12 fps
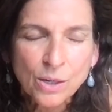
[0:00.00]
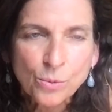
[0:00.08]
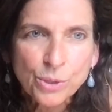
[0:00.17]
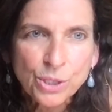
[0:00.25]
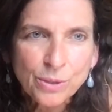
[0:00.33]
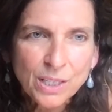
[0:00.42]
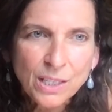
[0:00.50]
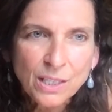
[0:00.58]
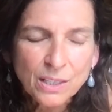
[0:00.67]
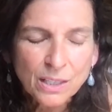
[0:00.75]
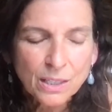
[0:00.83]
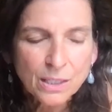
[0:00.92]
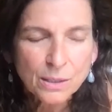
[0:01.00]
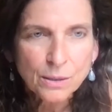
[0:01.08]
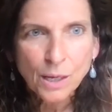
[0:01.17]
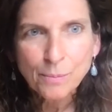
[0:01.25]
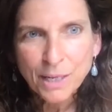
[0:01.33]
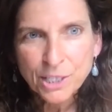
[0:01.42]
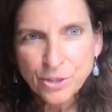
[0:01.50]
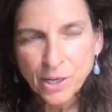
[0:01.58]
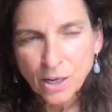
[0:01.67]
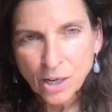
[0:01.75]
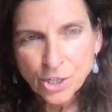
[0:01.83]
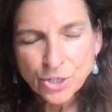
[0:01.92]
When you eat in a
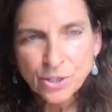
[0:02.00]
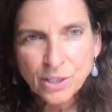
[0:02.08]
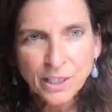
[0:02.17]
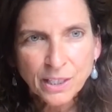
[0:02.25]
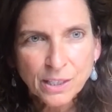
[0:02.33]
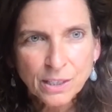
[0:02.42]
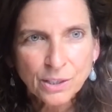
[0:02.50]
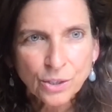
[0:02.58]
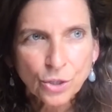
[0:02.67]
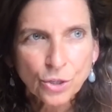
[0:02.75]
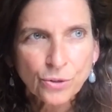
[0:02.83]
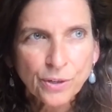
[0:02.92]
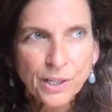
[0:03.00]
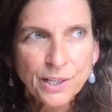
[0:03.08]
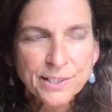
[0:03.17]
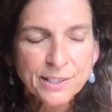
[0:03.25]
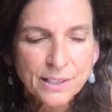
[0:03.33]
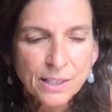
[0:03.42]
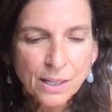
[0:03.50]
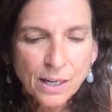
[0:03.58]
Mediterranean country like Italy or Greece,